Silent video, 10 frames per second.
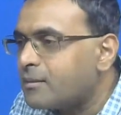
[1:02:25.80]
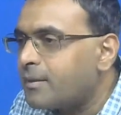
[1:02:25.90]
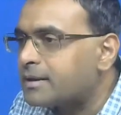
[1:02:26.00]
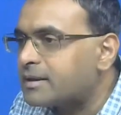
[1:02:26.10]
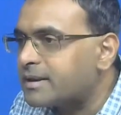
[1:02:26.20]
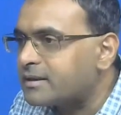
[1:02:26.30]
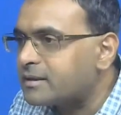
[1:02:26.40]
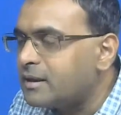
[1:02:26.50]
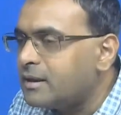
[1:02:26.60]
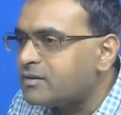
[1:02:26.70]
multi-rate
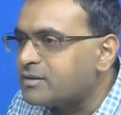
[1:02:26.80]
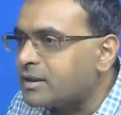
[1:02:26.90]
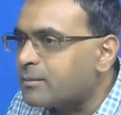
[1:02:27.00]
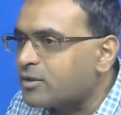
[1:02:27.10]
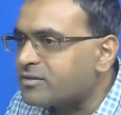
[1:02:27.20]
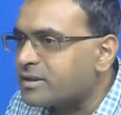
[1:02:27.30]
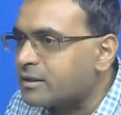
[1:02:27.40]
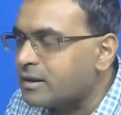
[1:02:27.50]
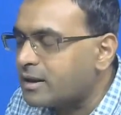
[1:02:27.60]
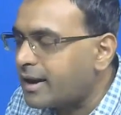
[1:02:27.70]
signal
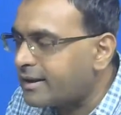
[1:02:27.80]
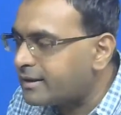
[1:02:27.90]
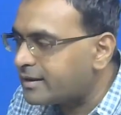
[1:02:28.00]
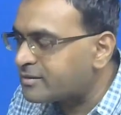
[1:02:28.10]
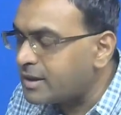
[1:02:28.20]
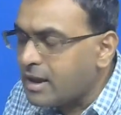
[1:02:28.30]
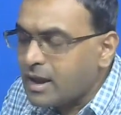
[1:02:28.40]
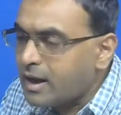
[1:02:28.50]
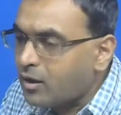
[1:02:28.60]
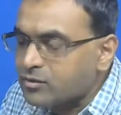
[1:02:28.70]
processing ideas,
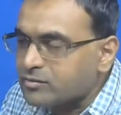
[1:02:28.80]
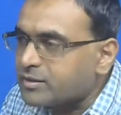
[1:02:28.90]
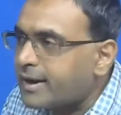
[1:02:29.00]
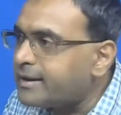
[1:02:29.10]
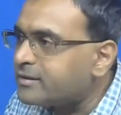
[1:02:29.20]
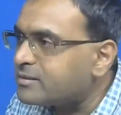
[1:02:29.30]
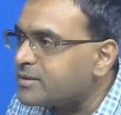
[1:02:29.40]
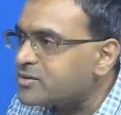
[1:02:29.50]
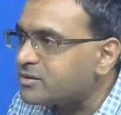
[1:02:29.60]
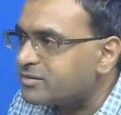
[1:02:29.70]
and also for high
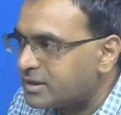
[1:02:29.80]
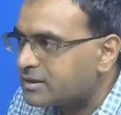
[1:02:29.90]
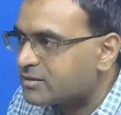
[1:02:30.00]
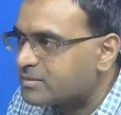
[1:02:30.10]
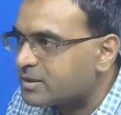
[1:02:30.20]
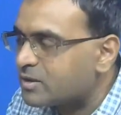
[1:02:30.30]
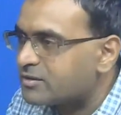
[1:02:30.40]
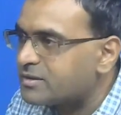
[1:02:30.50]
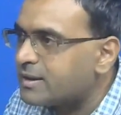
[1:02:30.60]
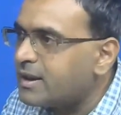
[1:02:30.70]
decimation filters,
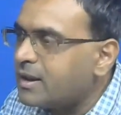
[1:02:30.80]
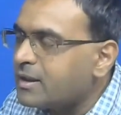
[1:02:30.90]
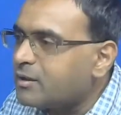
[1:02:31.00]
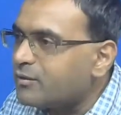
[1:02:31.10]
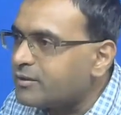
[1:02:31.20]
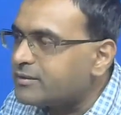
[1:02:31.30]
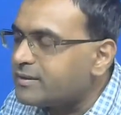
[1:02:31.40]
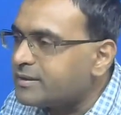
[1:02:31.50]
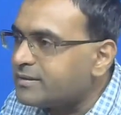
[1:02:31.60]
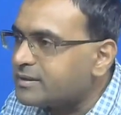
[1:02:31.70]
because
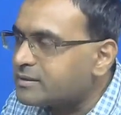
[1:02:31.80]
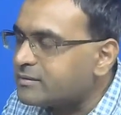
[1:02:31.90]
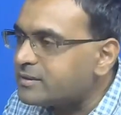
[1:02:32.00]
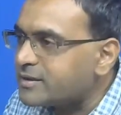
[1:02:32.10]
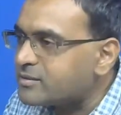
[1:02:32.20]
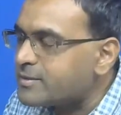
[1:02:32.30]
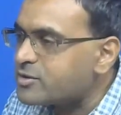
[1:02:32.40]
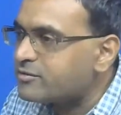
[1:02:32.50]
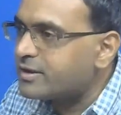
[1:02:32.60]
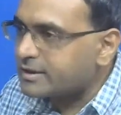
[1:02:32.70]
with
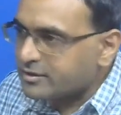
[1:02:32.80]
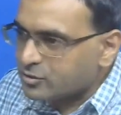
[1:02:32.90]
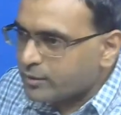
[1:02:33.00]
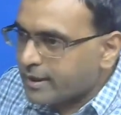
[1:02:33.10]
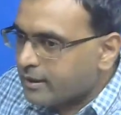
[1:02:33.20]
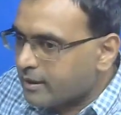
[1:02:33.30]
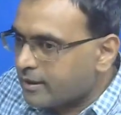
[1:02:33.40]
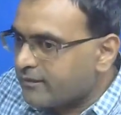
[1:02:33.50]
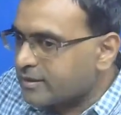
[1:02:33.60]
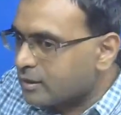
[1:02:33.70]
decimation filters, you can,
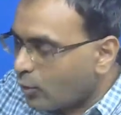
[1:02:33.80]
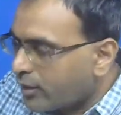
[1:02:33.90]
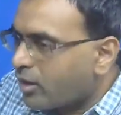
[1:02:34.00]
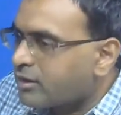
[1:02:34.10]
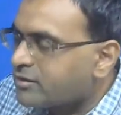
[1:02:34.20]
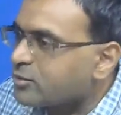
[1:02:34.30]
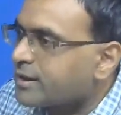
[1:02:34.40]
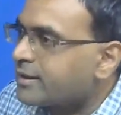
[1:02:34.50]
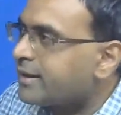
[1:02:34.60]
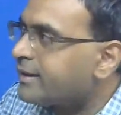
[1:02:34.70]
with lower orders, you
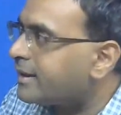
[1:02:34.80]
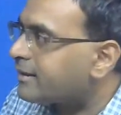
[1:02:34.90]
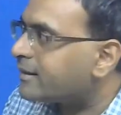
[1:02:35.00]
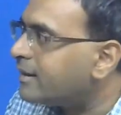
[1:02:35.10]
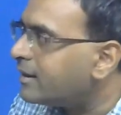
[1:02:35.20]
can get done